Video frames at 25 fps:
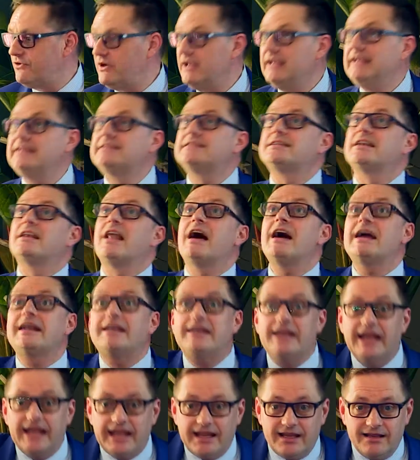each
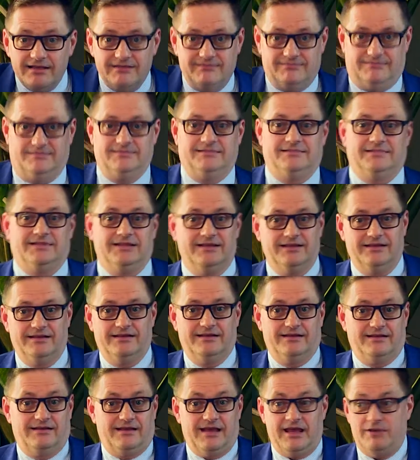lighting
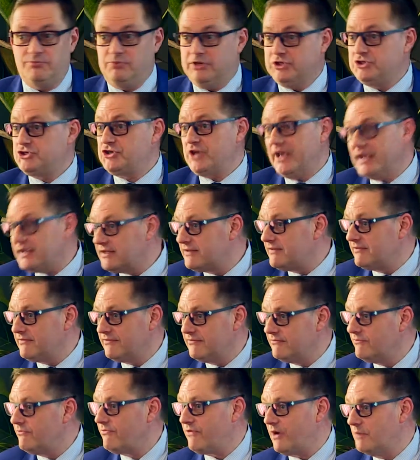can be checked
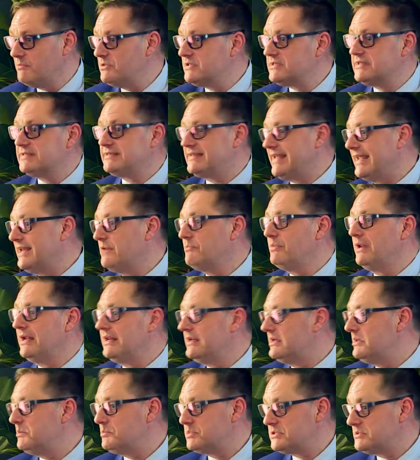from a
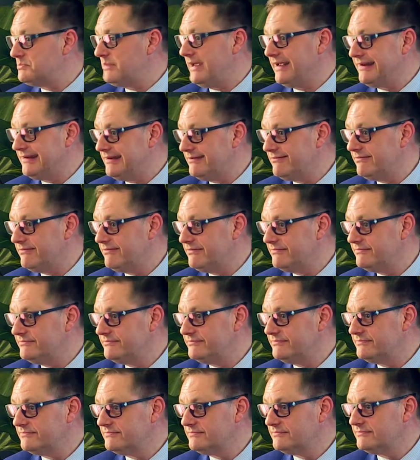sustainability perspective.
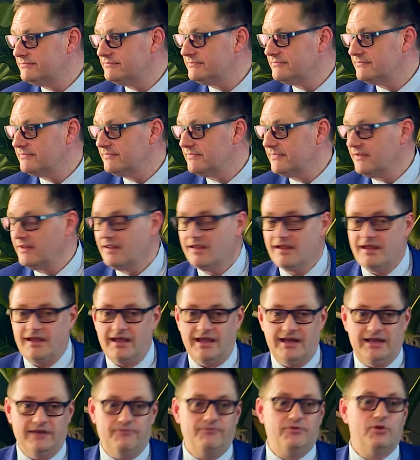
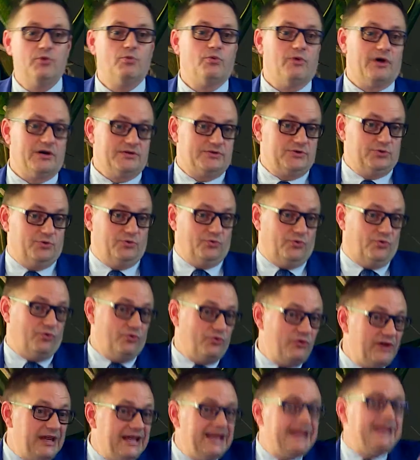And if you want to
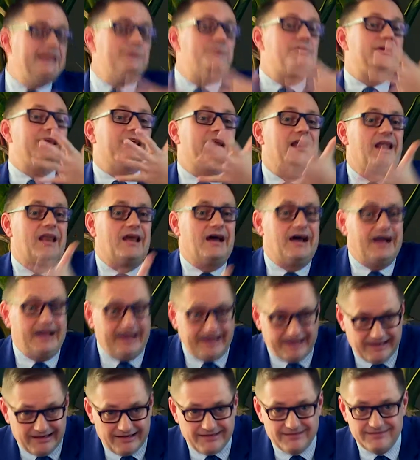really be in
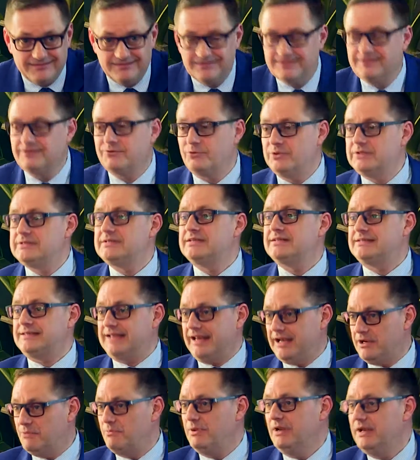line with
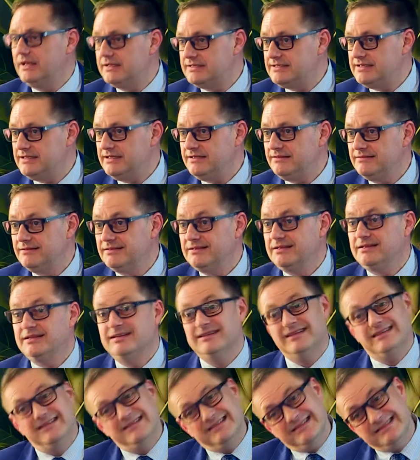sustainability,
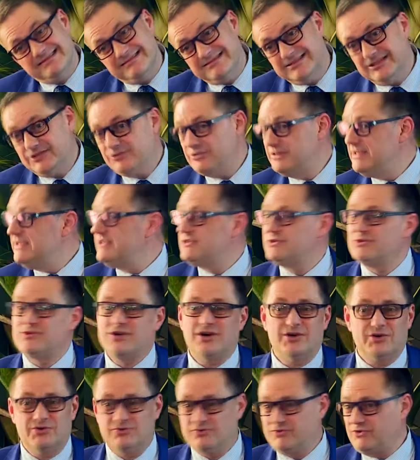you need to
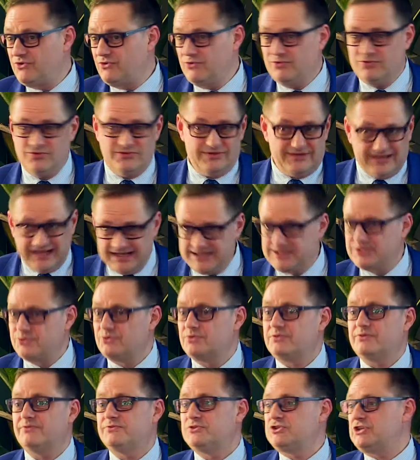go through that
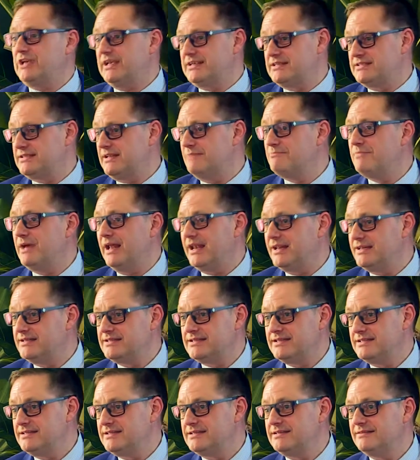sort of checks and
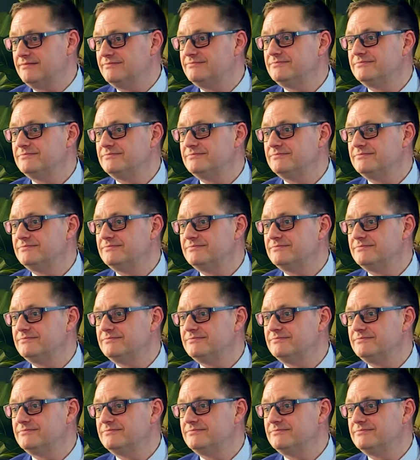balances.